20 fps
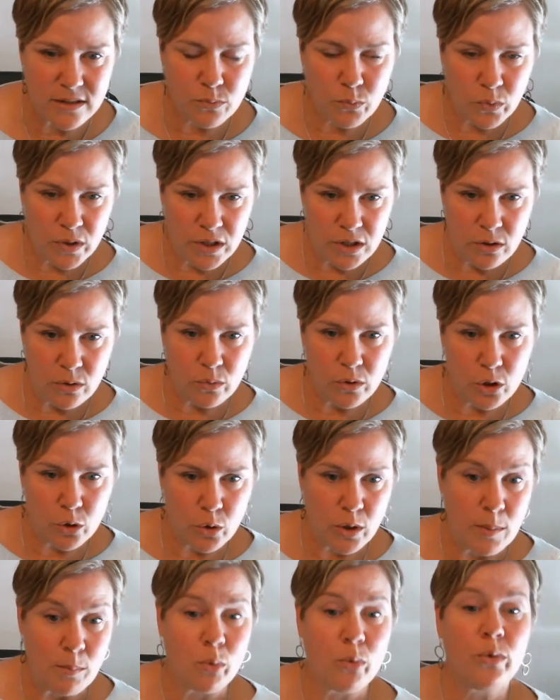When you
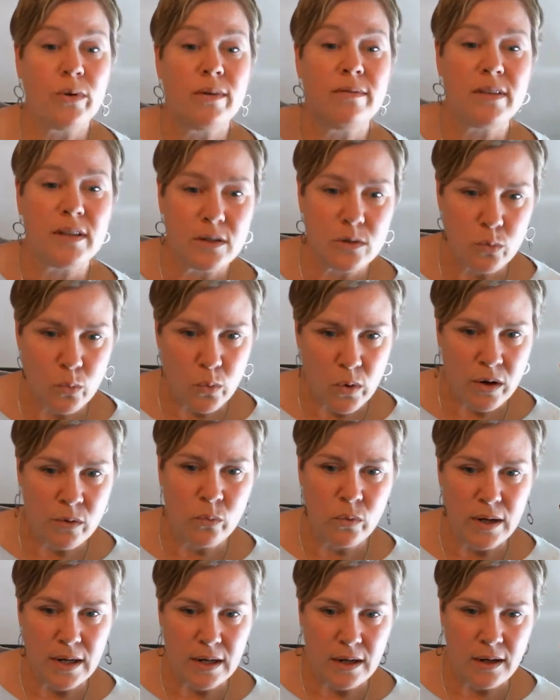can privilege one
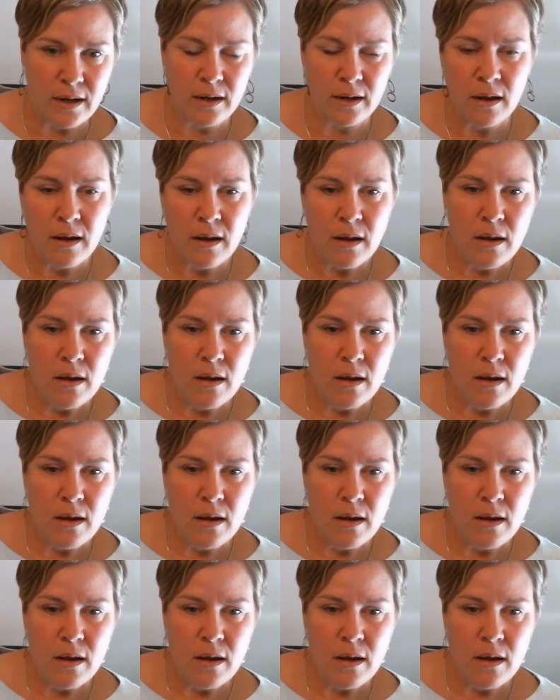reading